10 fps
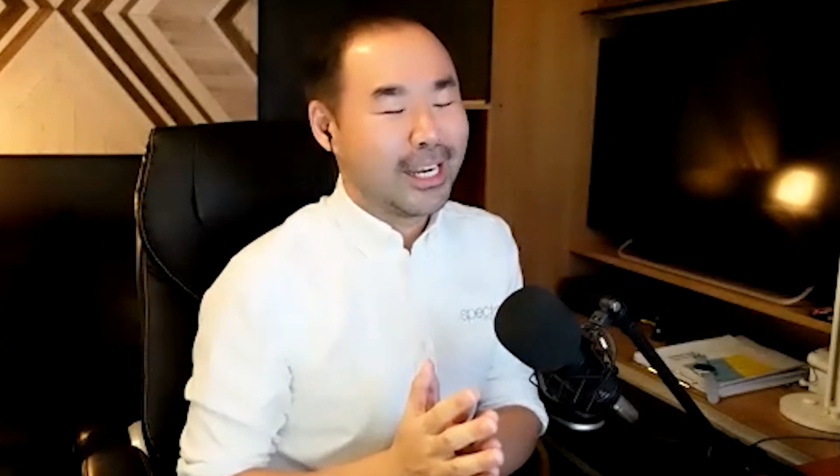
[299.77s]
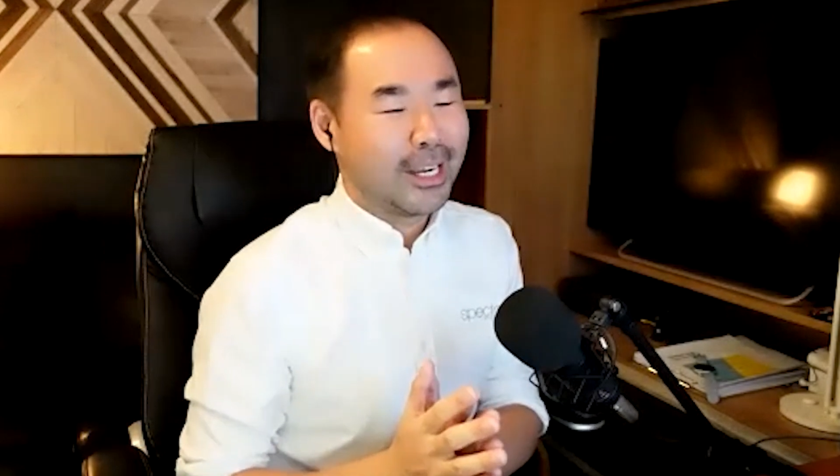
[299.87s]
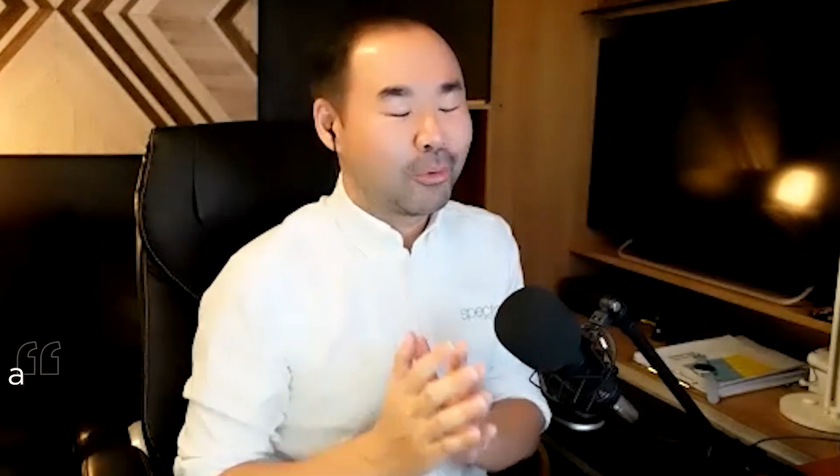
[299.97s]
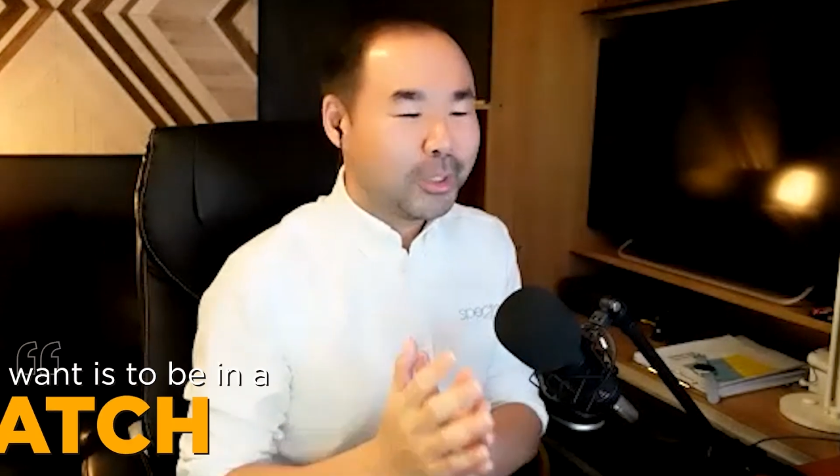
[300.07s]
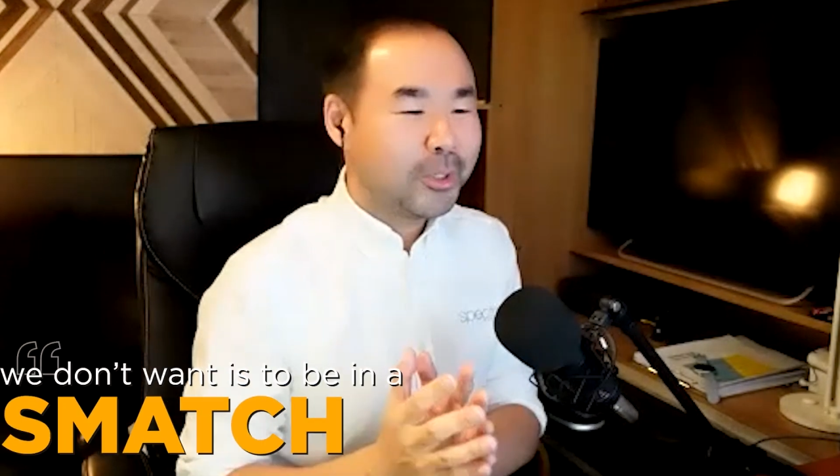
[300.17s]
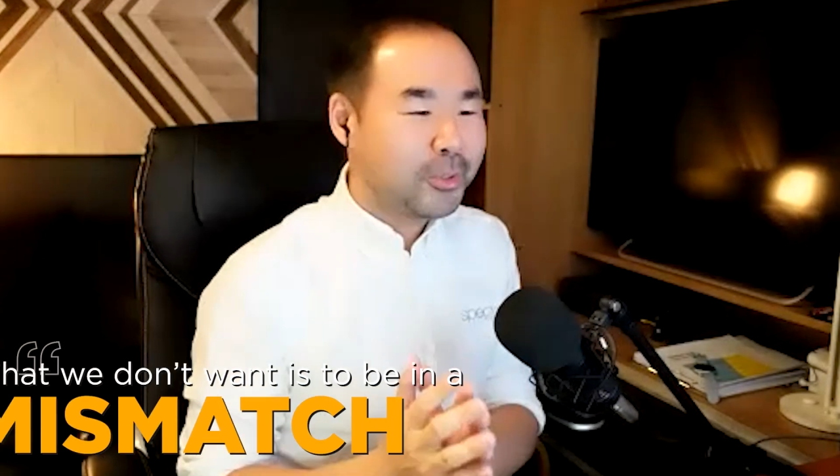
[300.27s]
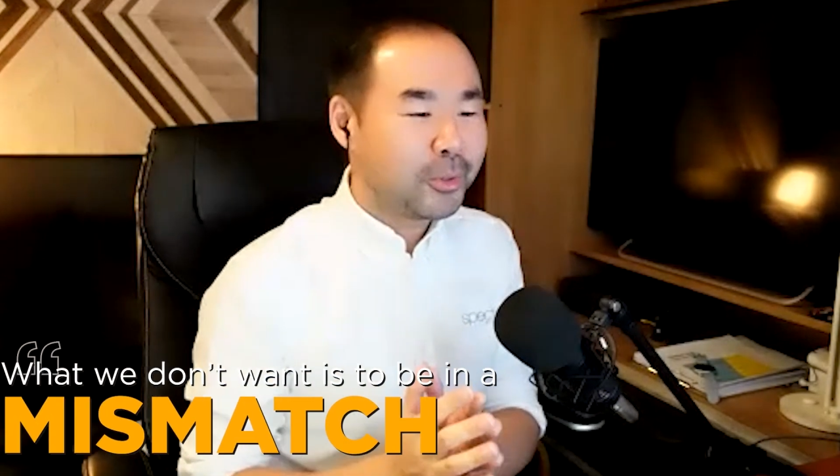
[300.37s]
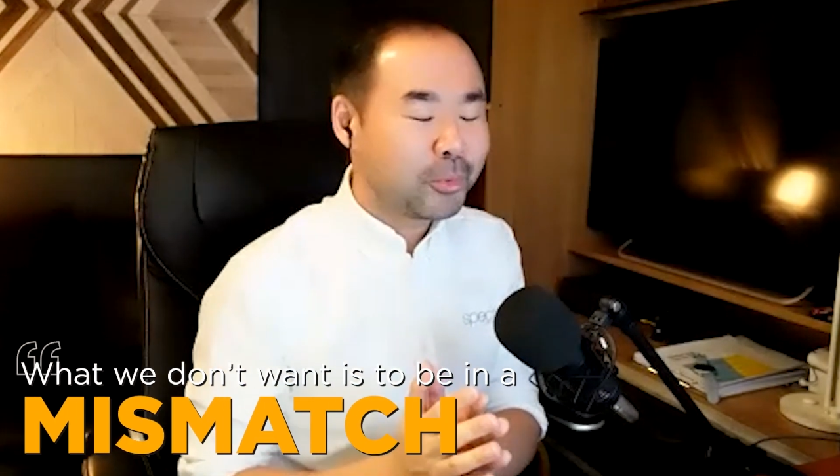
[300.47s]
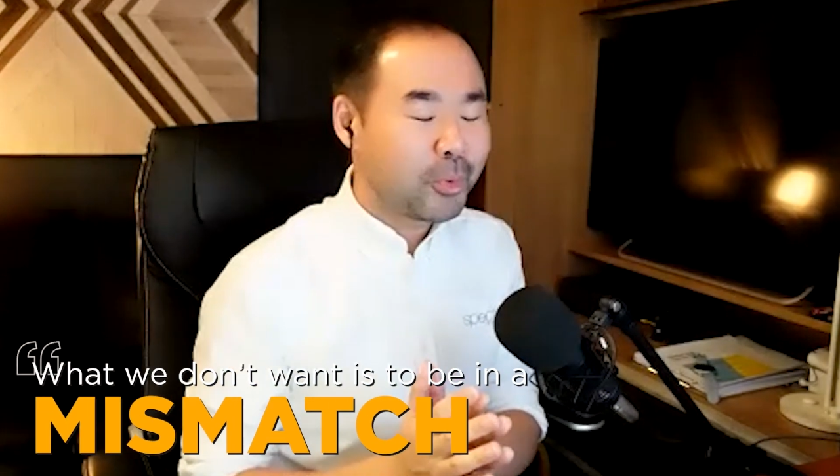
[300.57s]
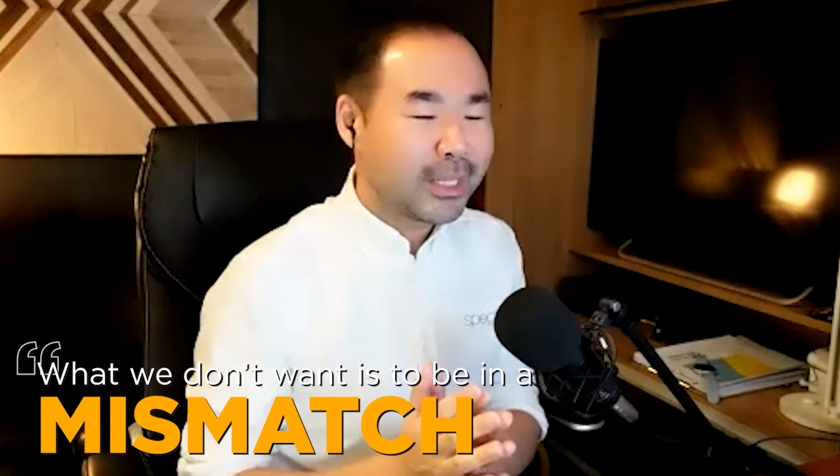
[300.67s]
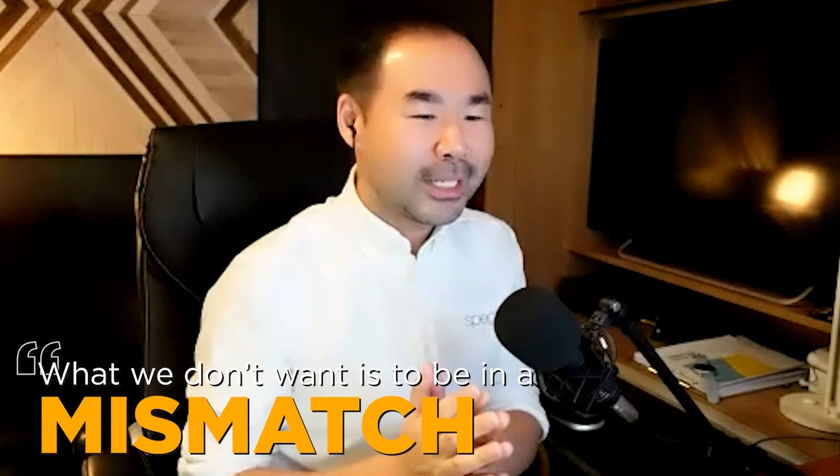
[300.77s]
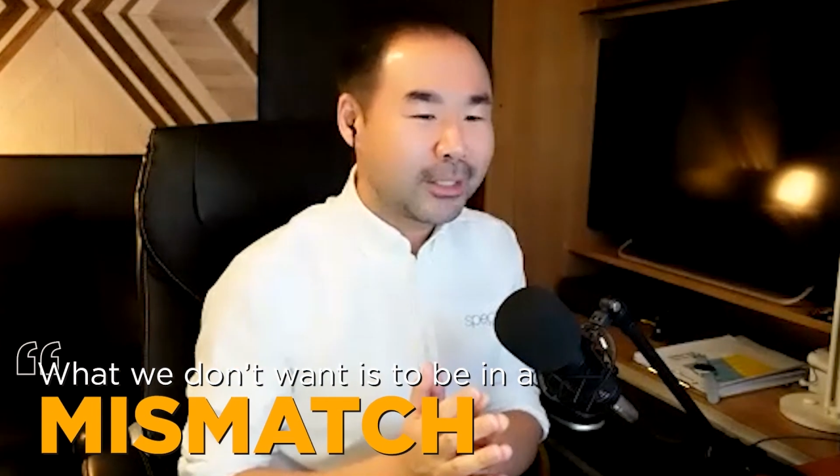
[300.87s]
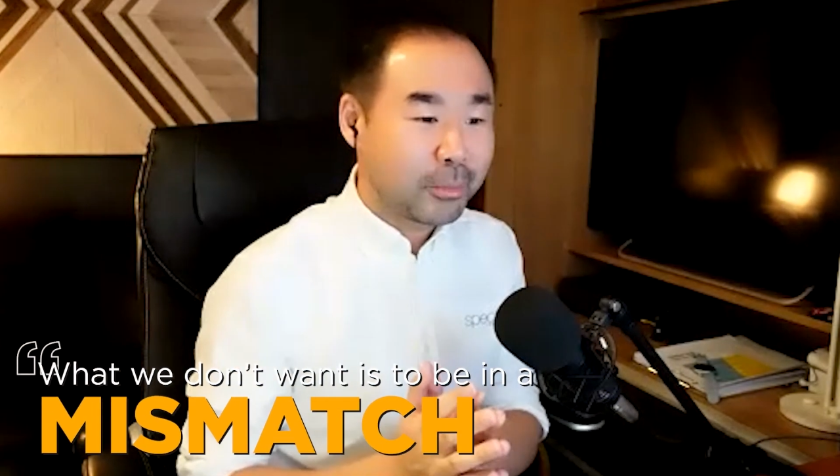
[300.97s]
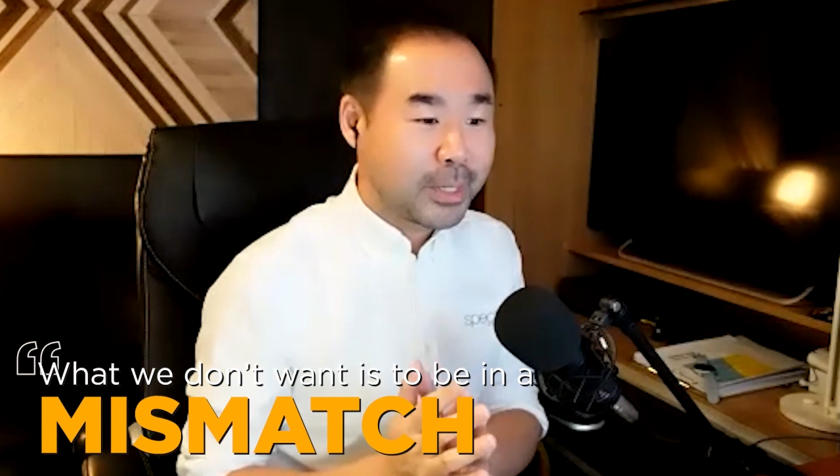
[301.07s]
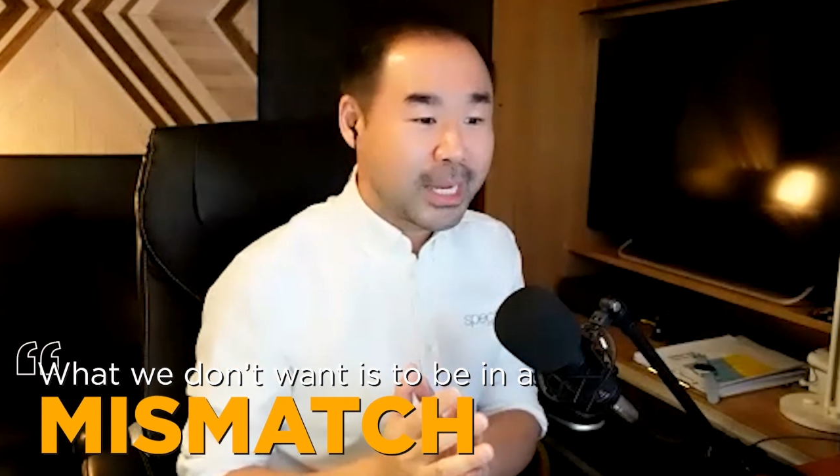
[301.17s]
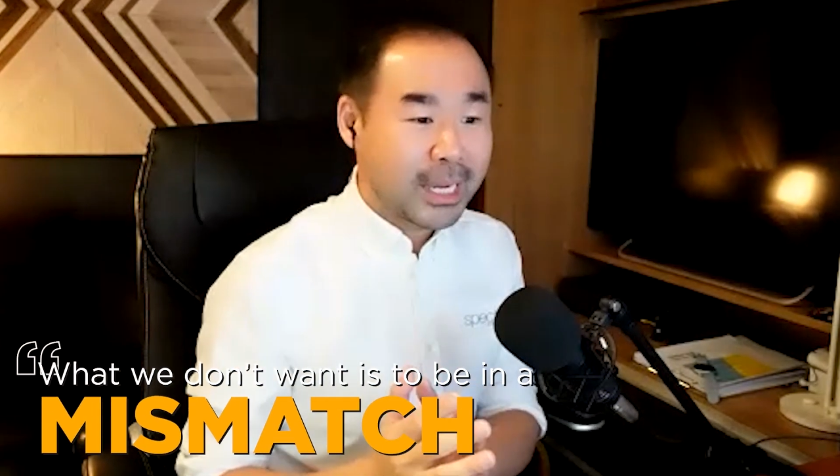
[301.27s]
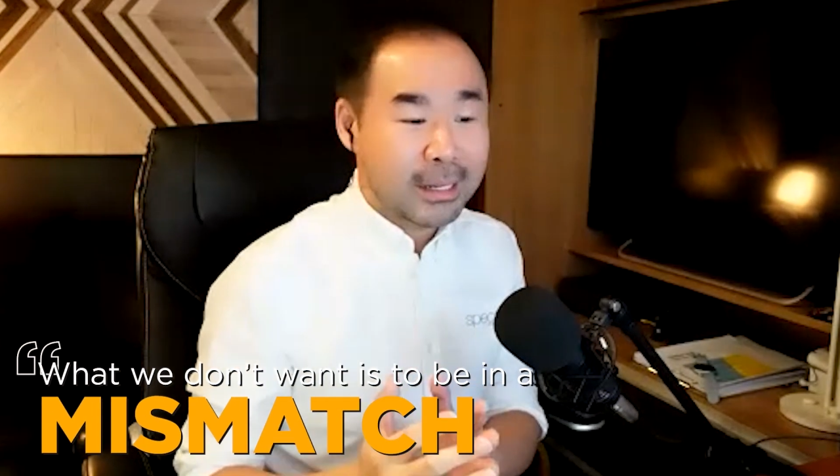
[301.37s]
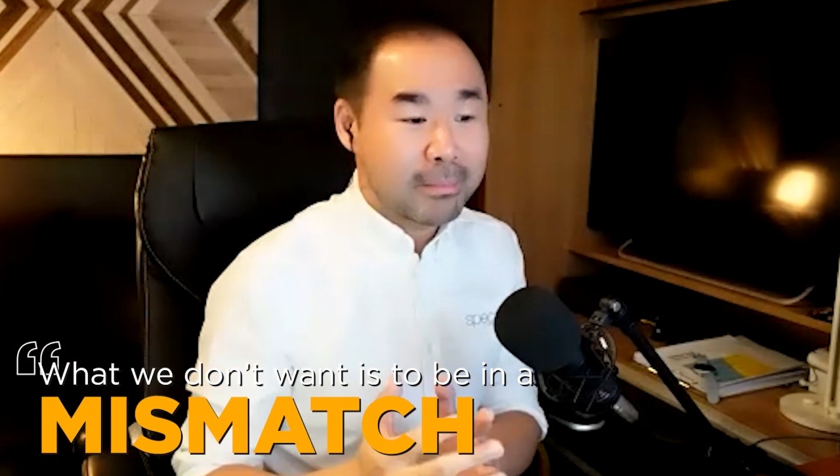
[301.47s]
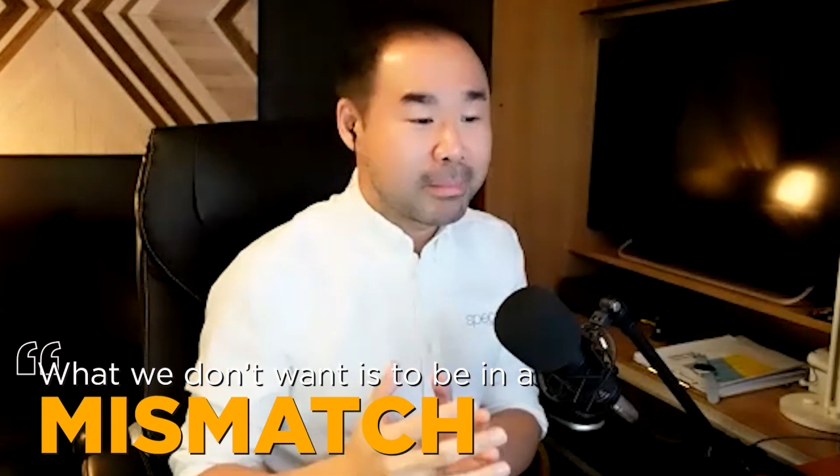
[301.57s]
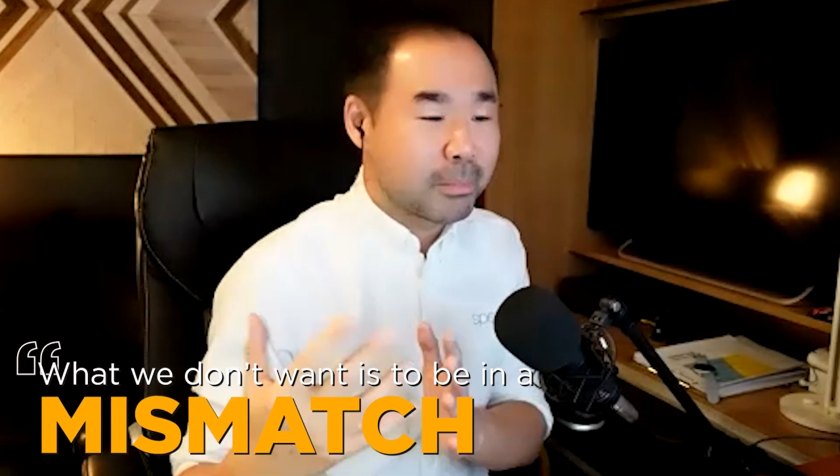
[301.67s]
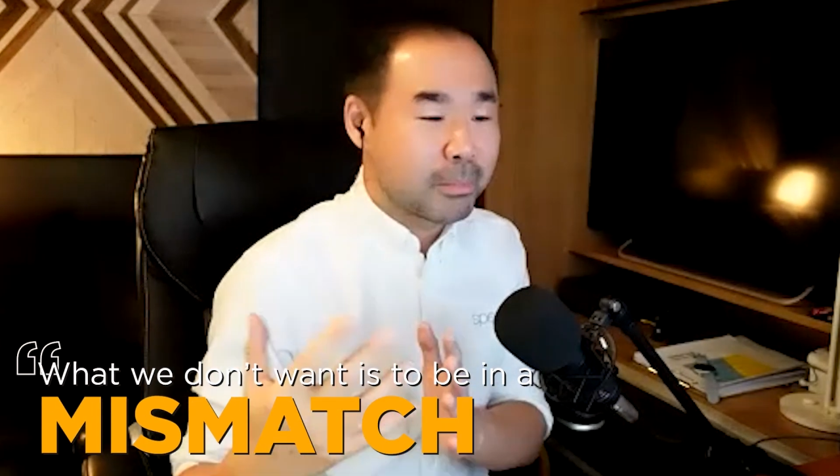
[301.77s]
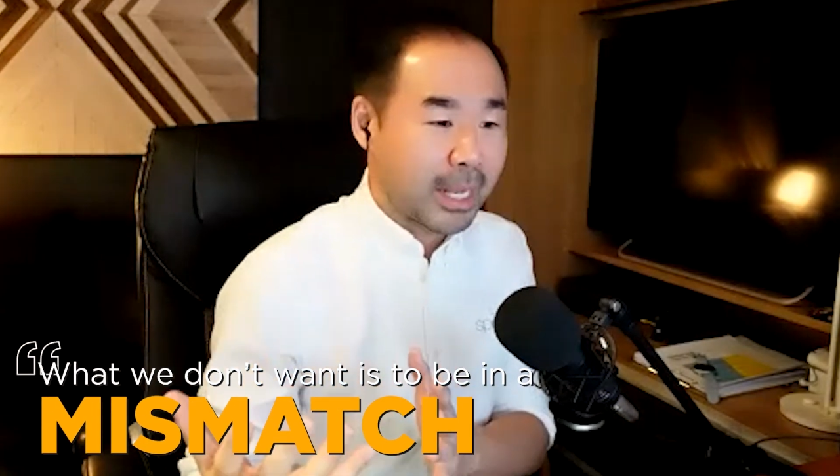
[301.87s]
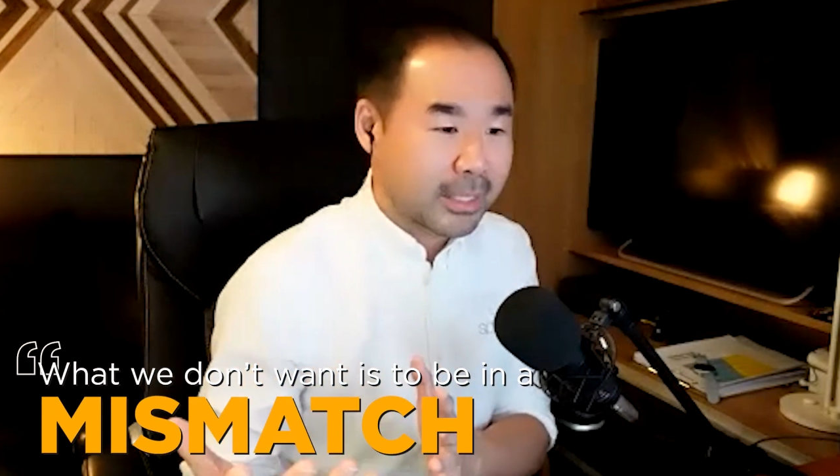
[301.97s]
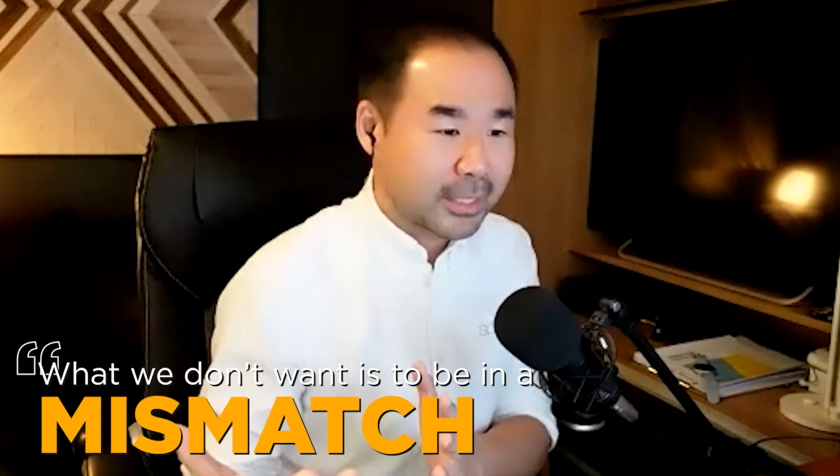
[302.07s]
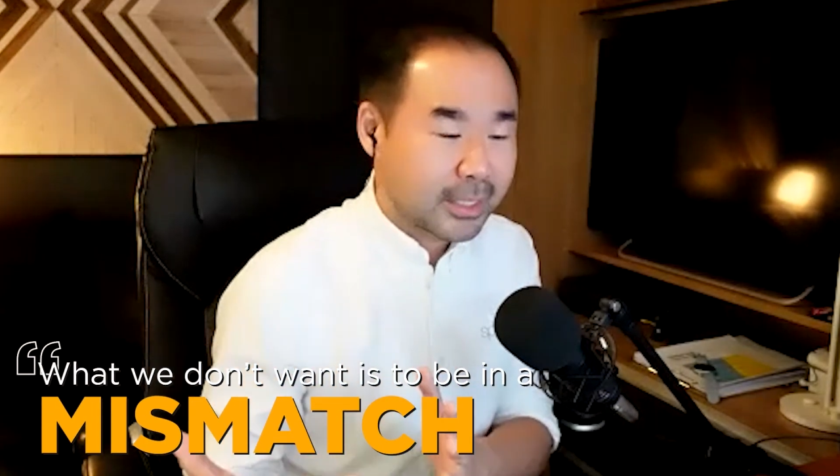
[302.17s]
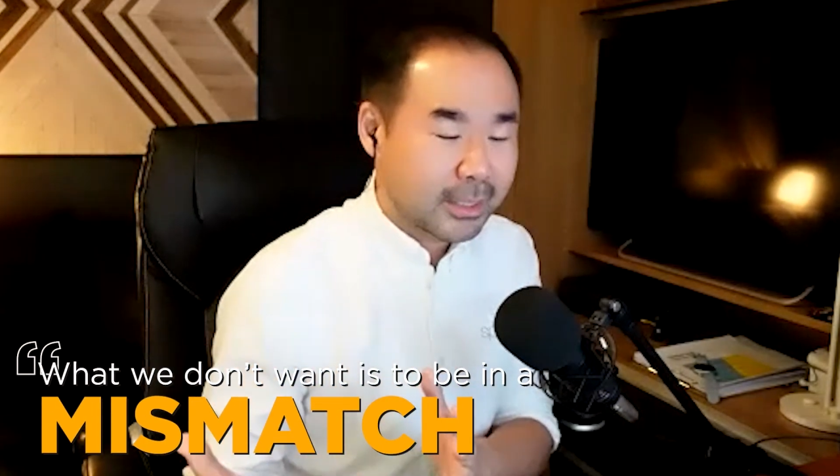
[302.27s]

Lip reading: What you don't want is to be in a mismatch.